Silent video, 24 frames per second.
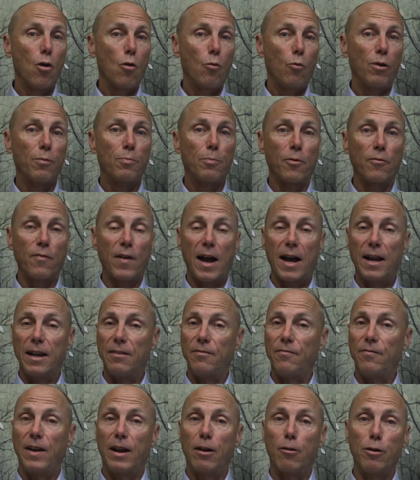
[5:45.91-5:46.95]
We've
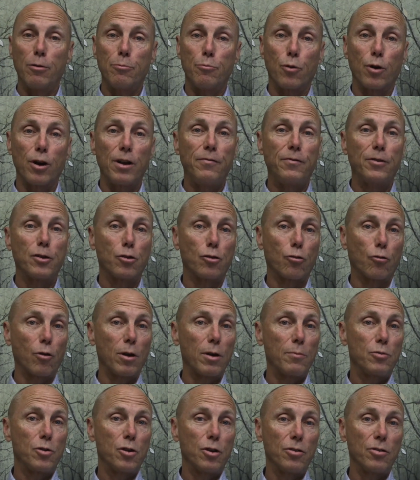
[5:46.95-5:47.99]
provided very brief
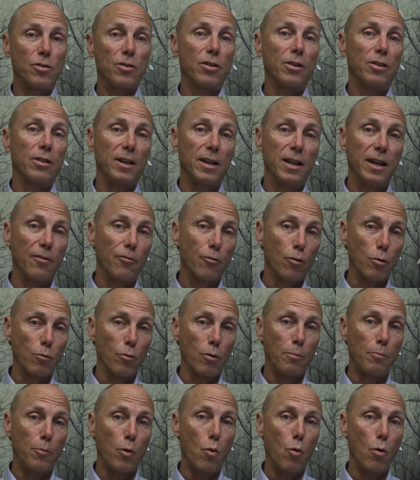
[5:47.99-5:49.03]
descriptions to the different
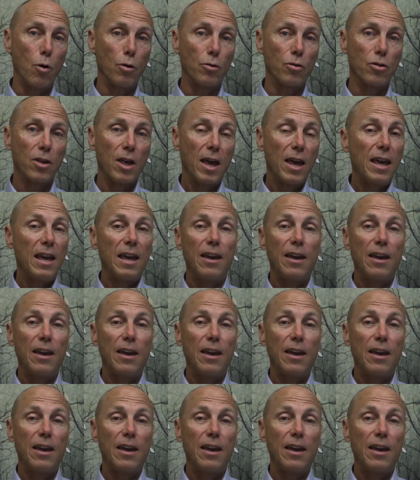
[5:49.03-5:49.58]
reports.